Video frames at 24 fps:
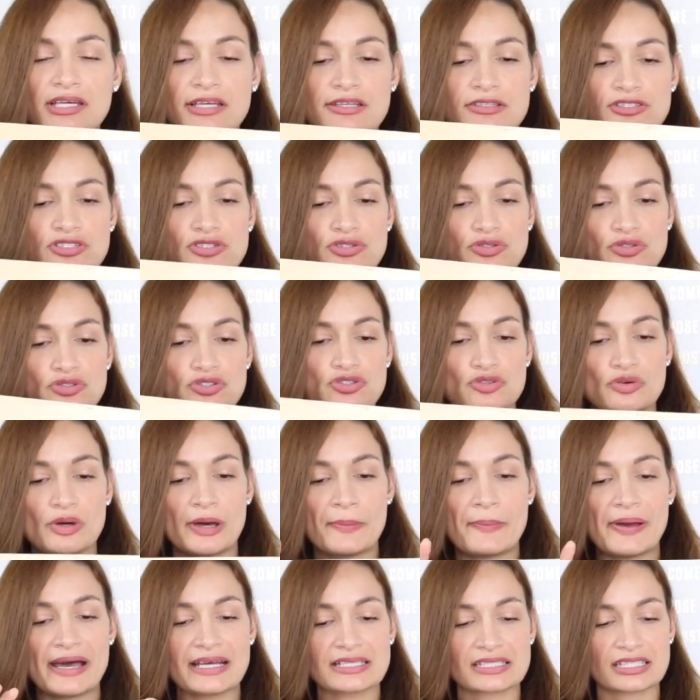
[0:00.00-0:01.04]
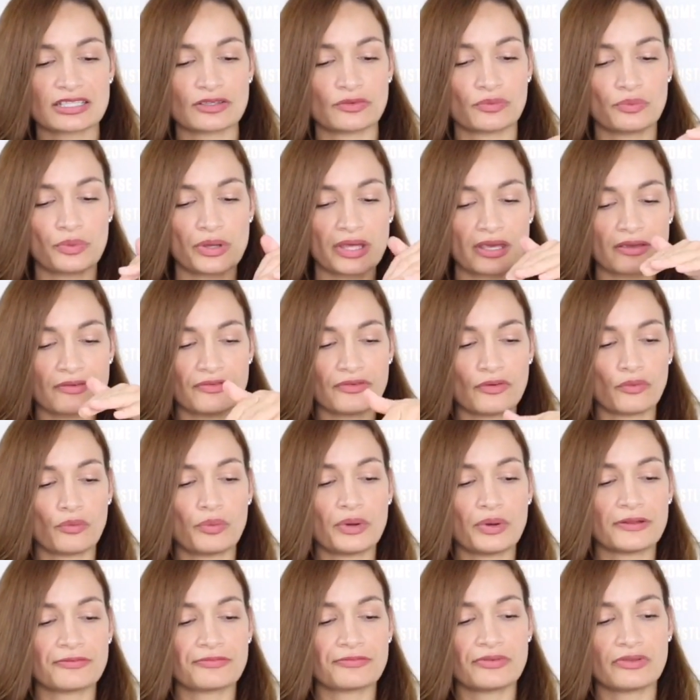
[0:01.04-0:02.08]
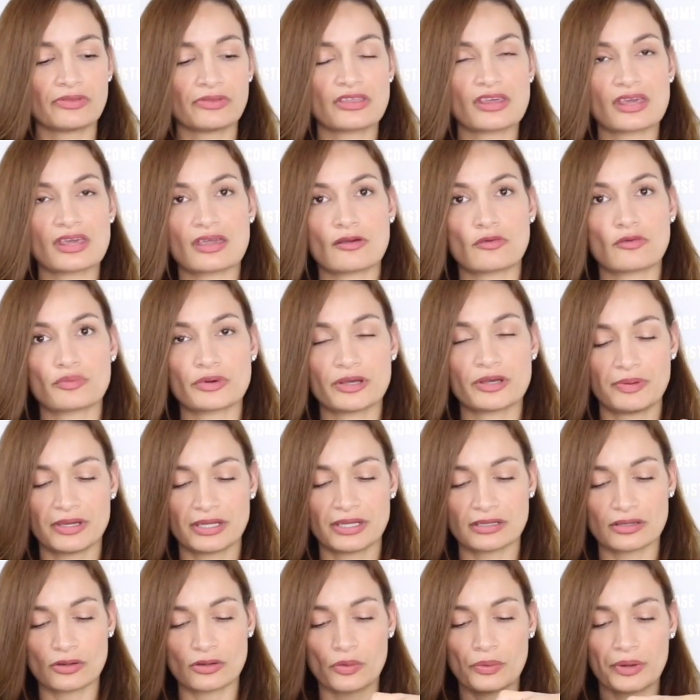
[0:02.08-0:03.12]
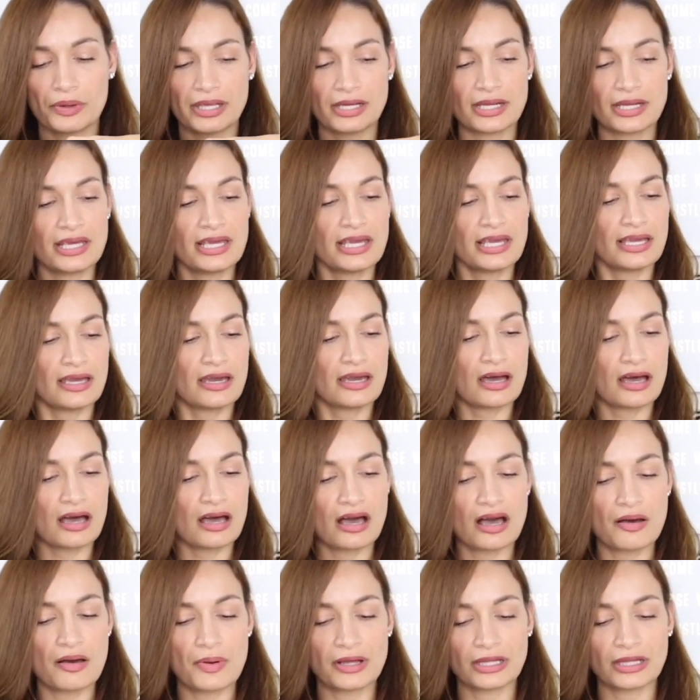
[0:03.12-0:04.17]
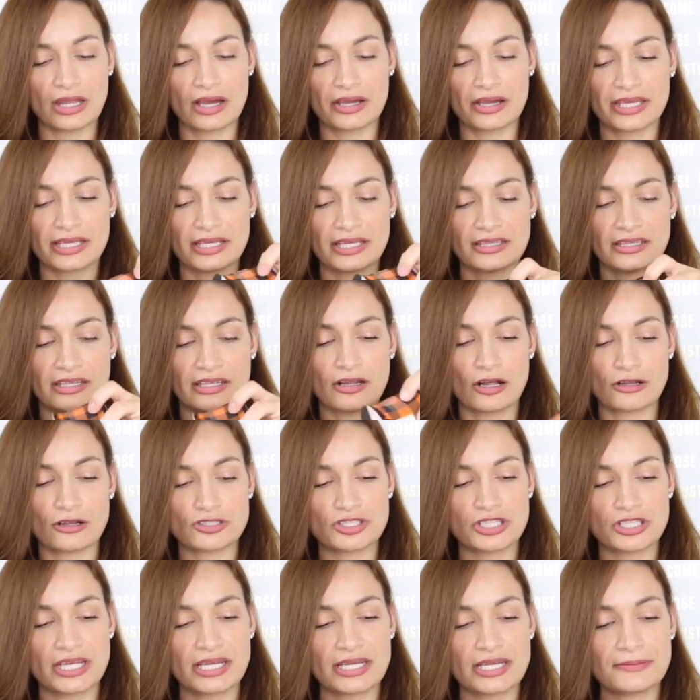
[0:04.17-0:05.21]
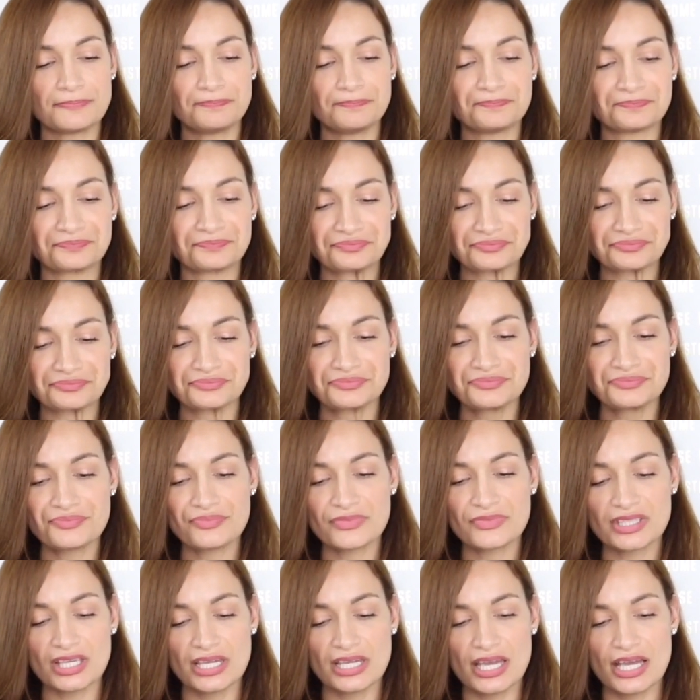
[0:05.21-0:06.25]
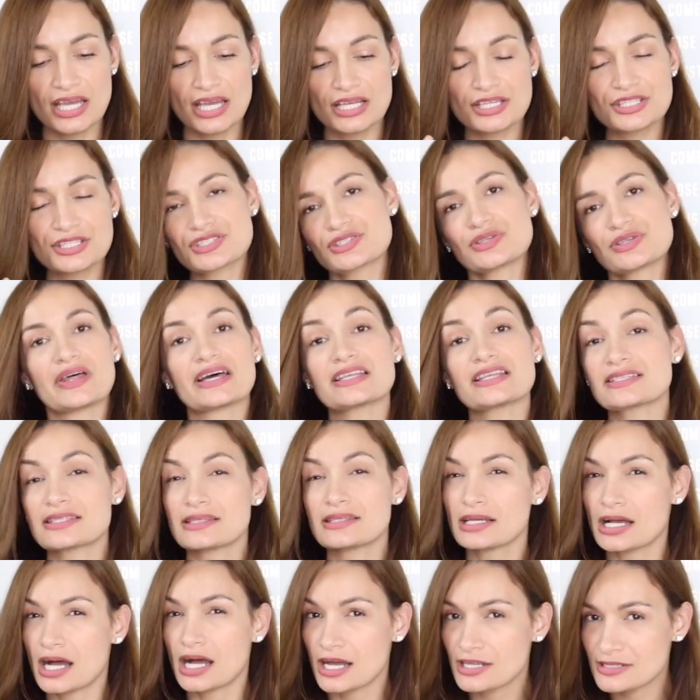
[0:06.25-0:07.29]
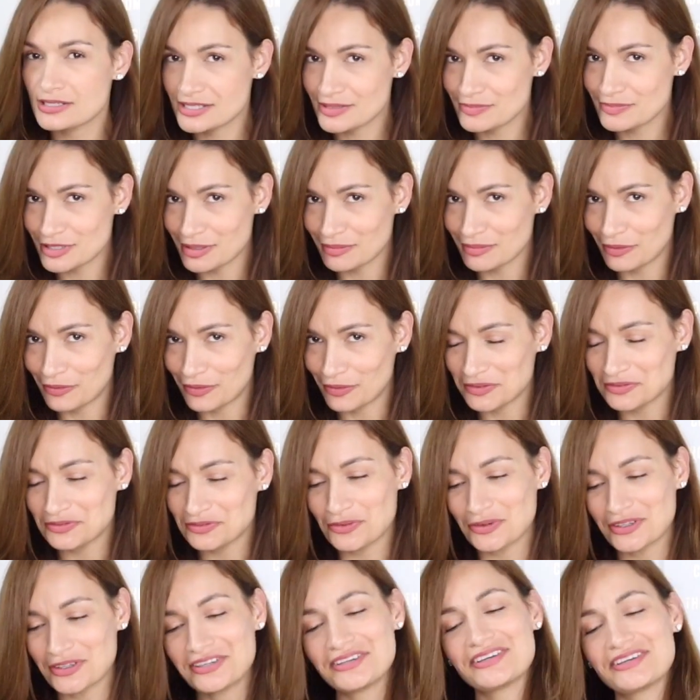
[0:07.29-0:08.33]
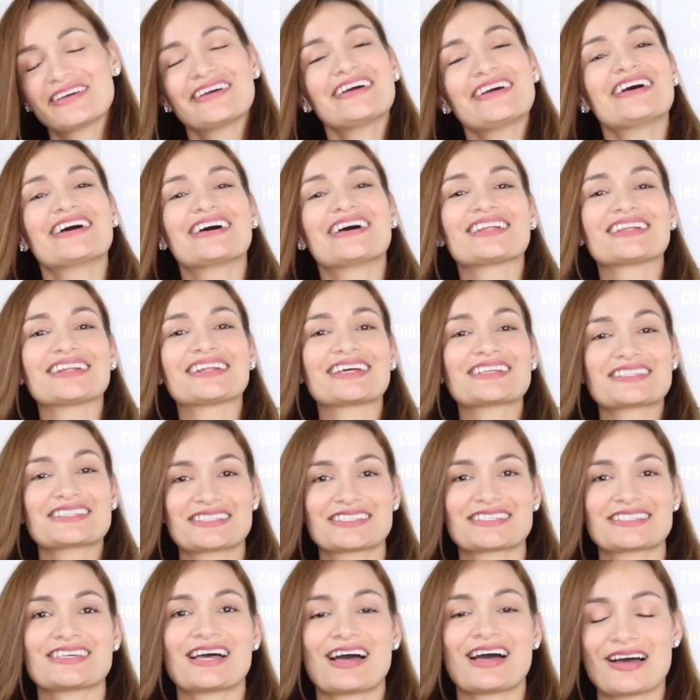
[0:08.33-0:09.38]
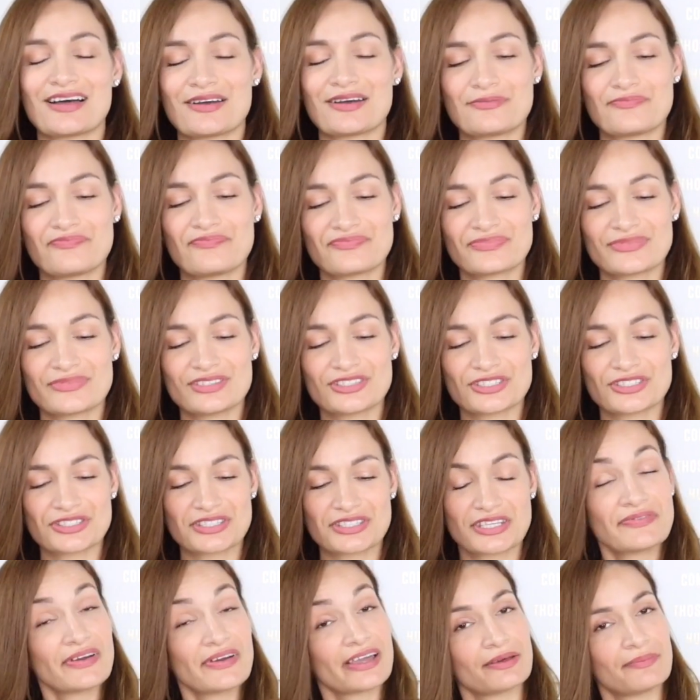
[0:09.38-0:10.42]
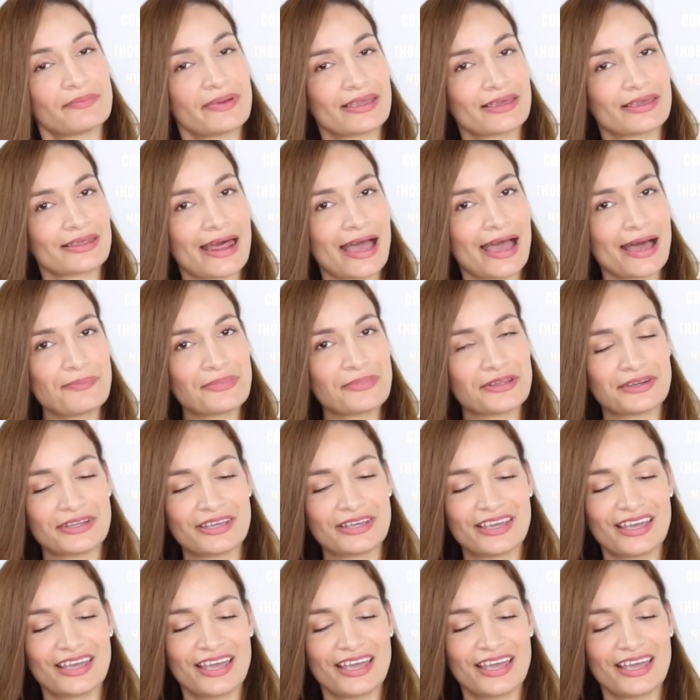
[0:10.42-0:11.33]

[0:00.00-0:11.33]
to do a basket weave with the ribbon going along it and then alternating. So that's the concept I'm going for. Let's just see if I can make it happen.